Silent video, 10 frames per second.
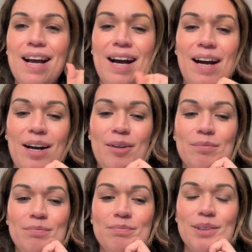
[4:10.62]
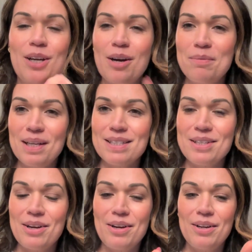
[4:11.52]
um, God bless
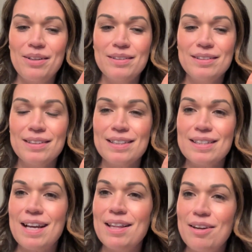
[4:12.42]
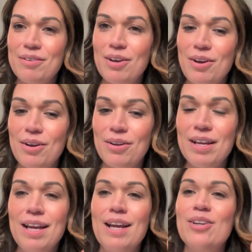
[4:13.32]
y'all because I love y'all.
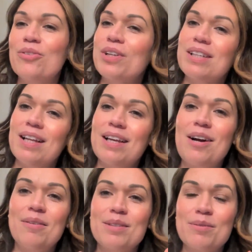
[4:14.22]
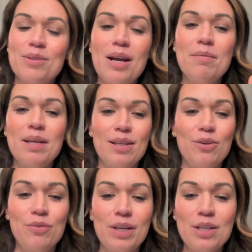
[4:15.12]
And don't forget to like, comment, subscribe, hit that
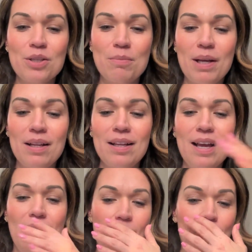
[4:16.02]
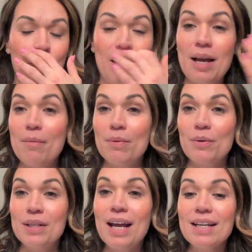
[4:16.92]
notification bell on when I
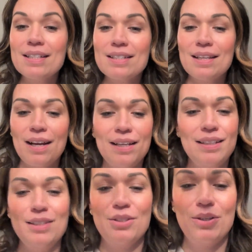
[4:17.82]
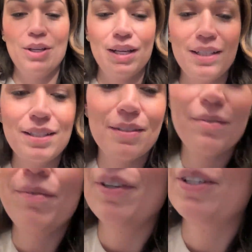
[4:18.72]
upload next. I need to show you guys
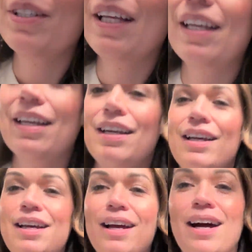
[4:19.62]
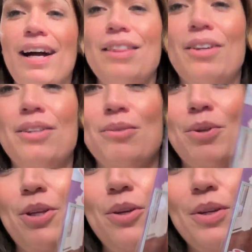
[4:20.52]
first, like, I thought these
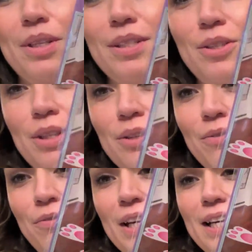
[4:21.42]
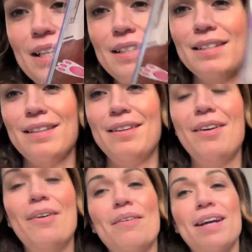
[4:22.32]
were the cutest. Their little feet.
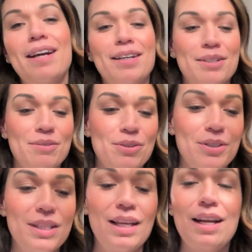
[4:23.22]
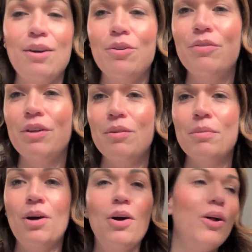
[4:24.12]
Oh my gosh, I'm so excited. I will
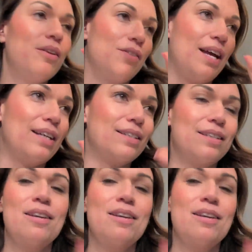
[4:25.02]
film all of that